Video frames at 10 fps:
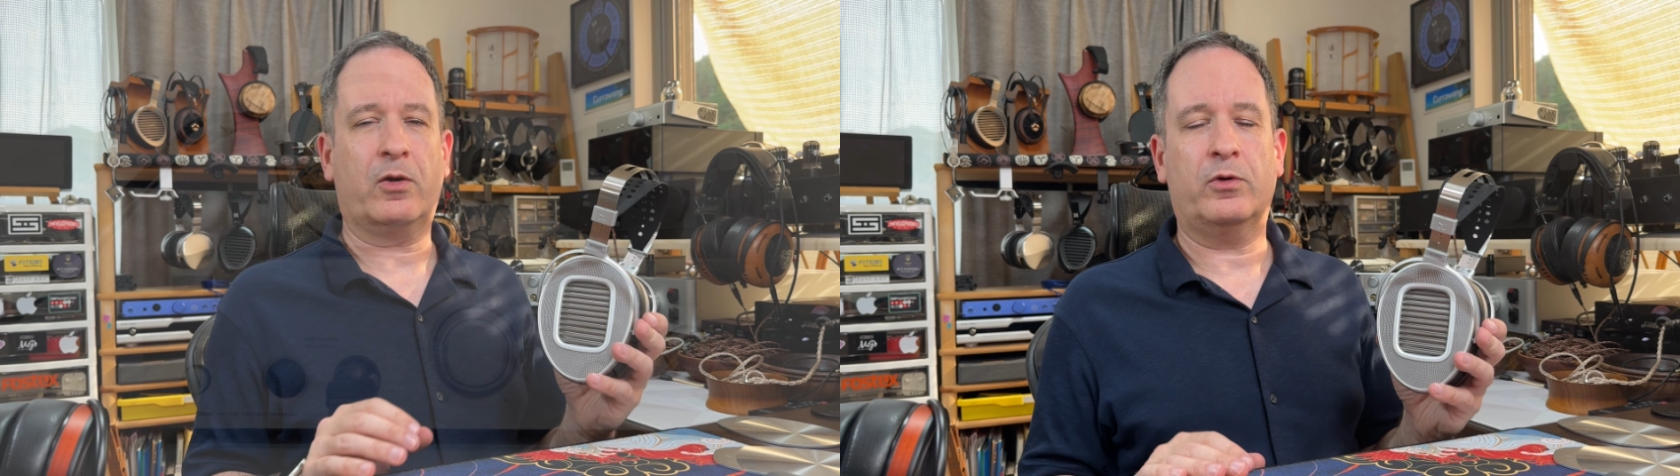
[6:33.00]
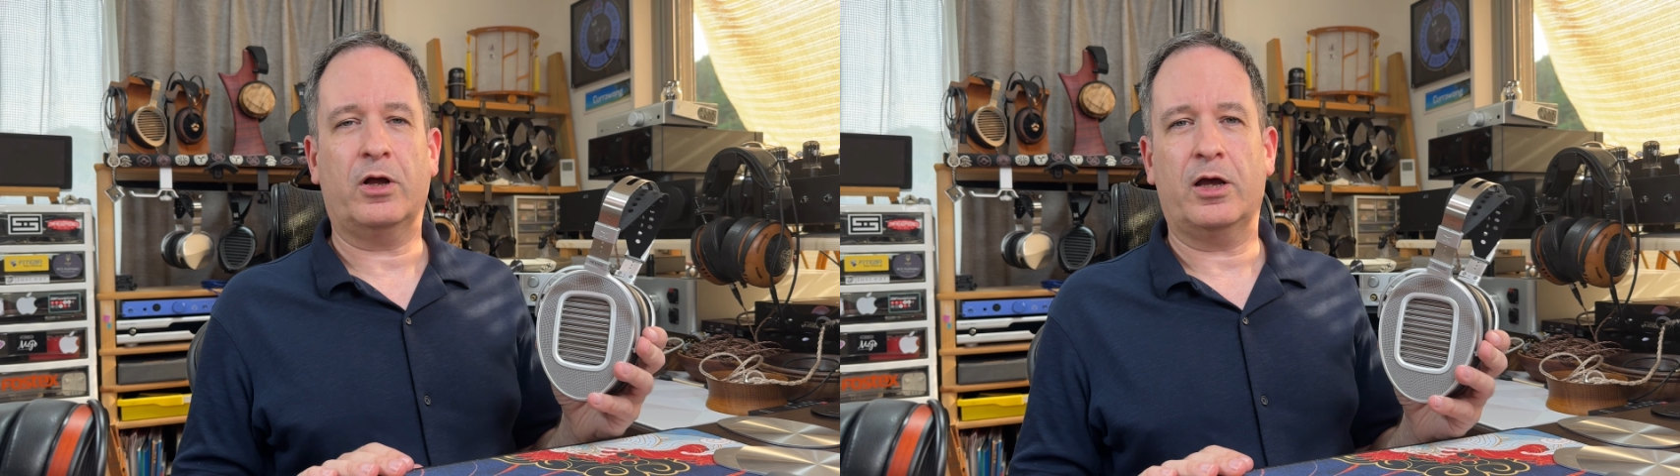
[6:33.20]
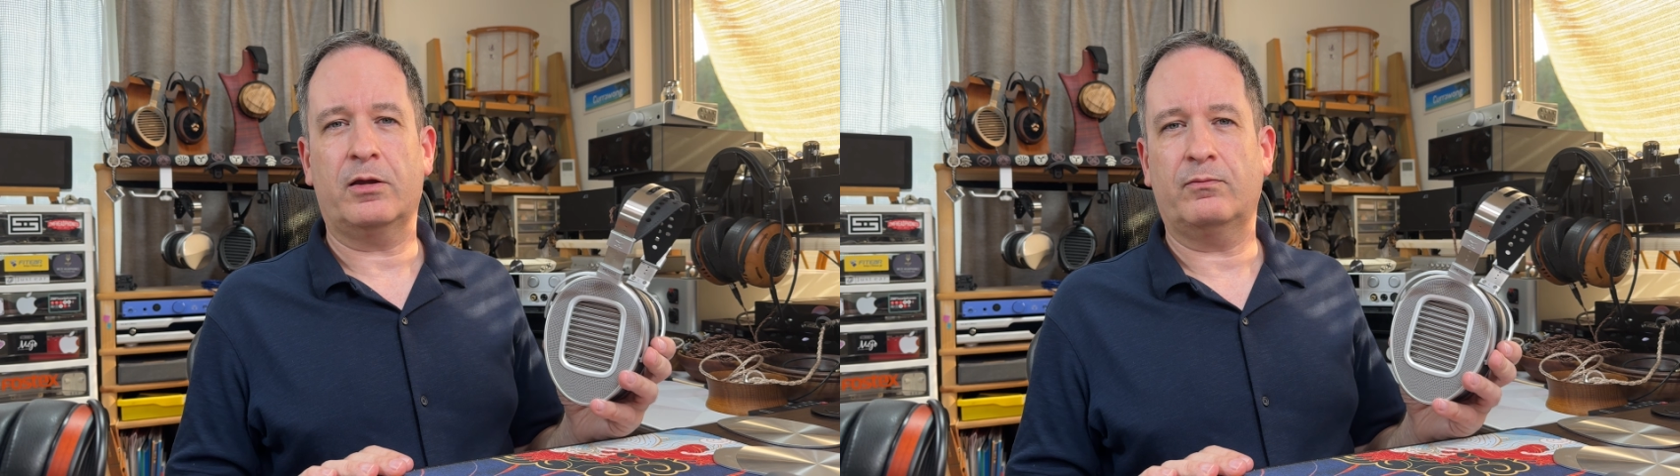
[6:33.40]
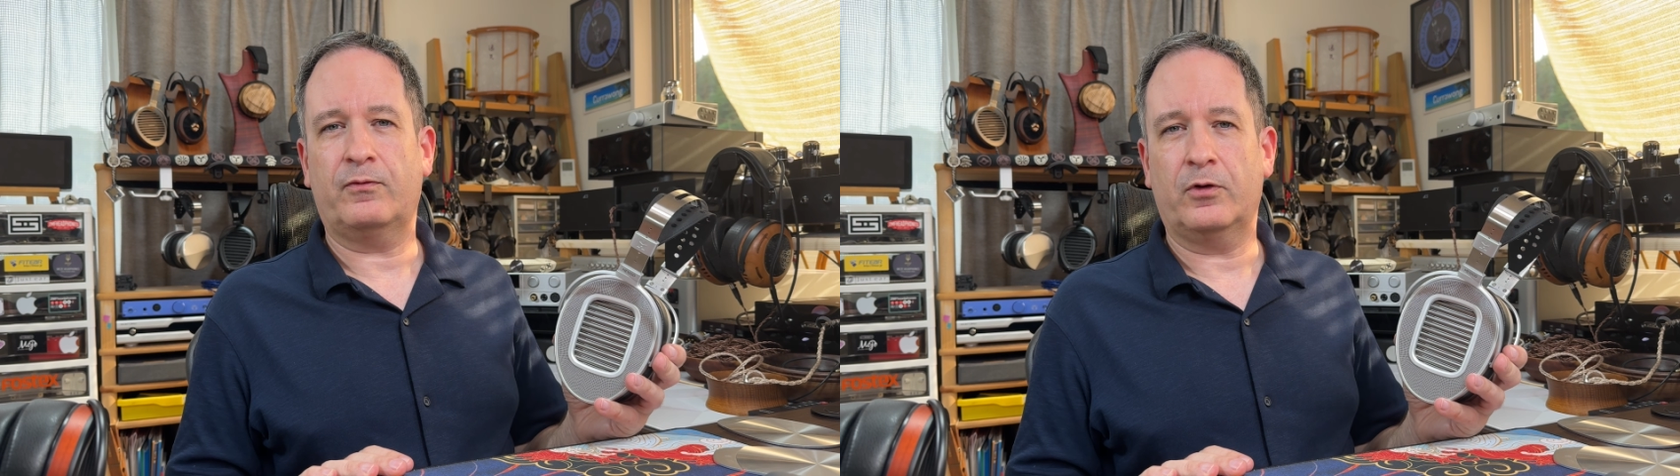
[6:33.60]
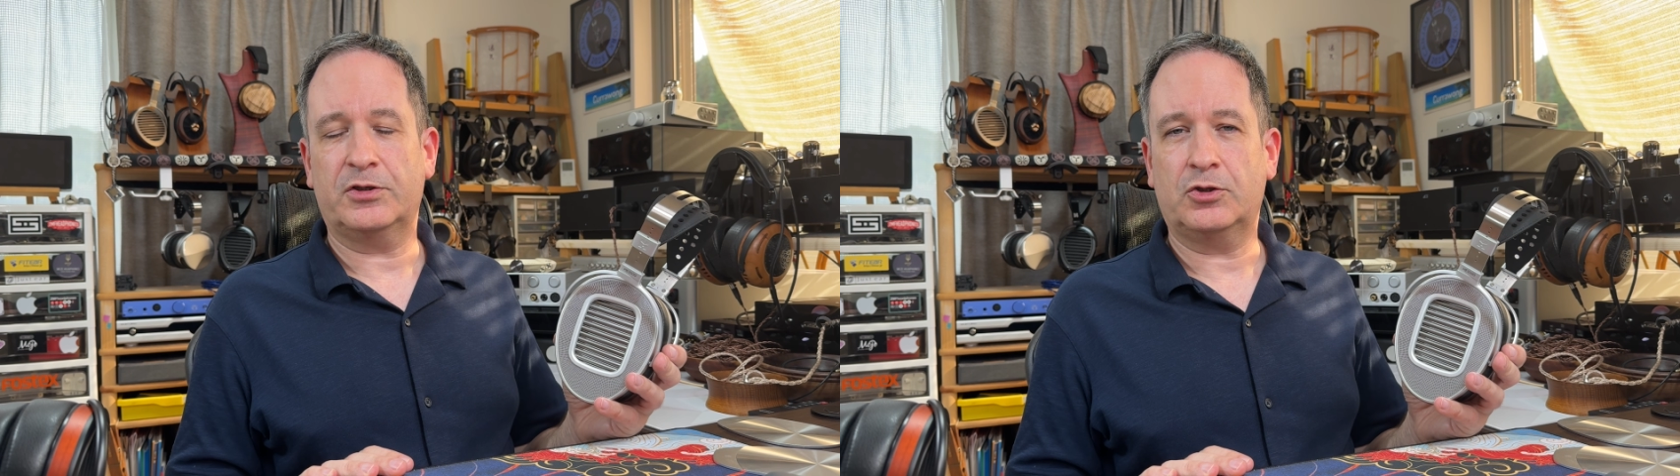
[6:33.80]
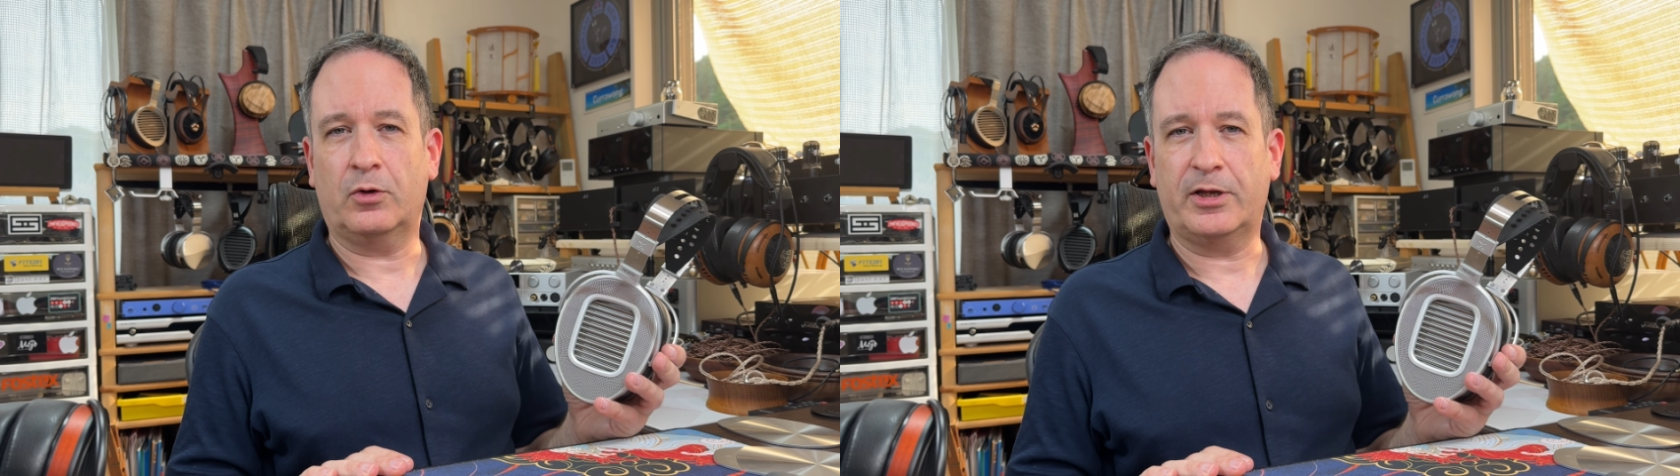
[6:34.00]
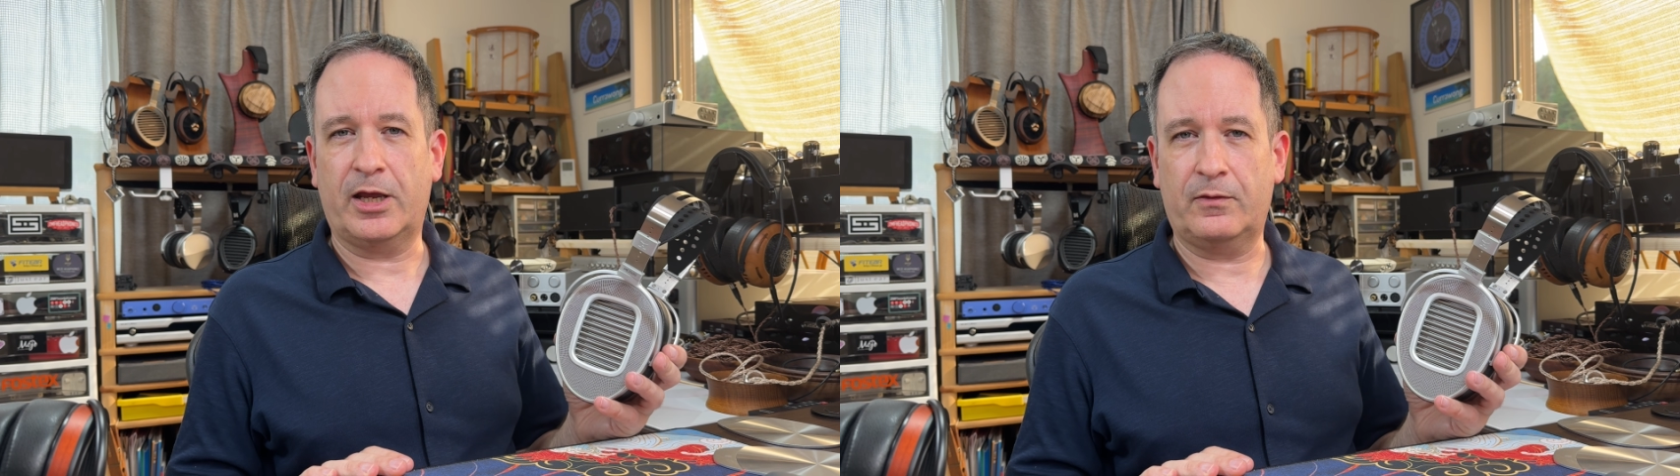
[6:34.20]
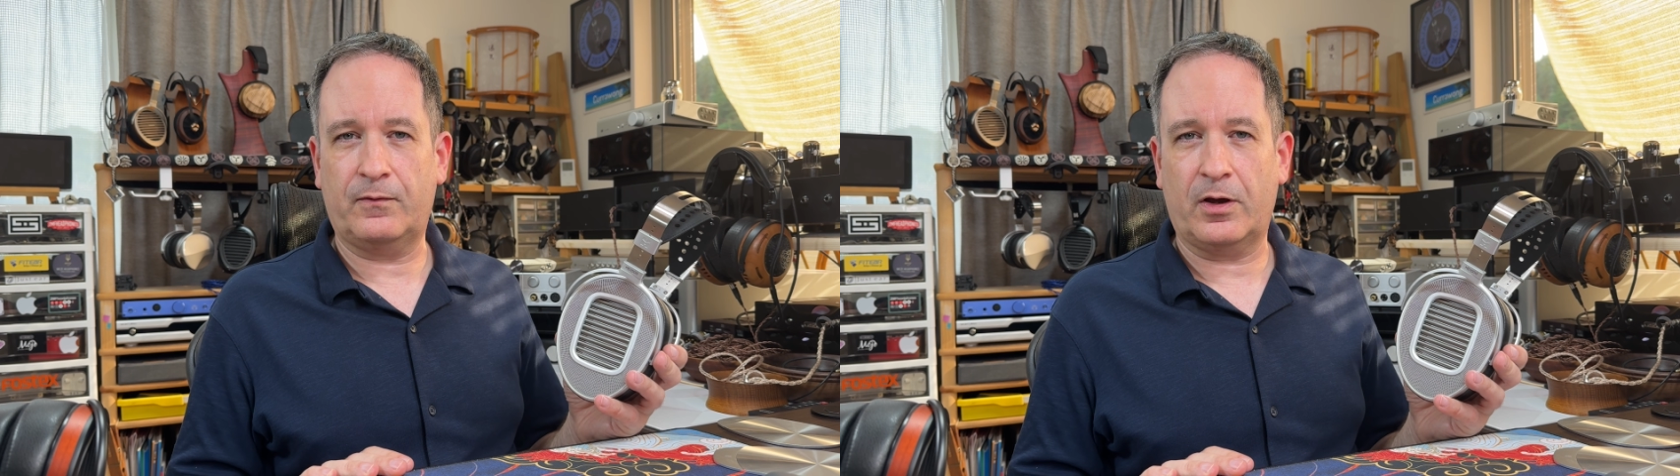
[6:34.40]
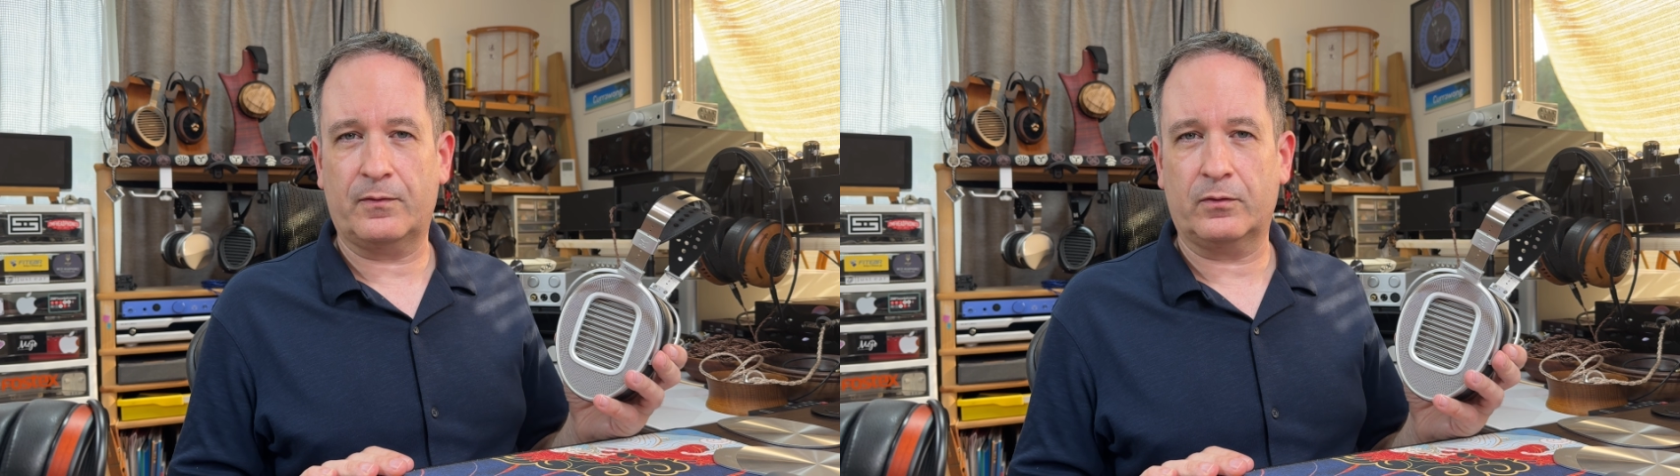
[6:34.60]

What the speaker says: when I first joined HeadFi,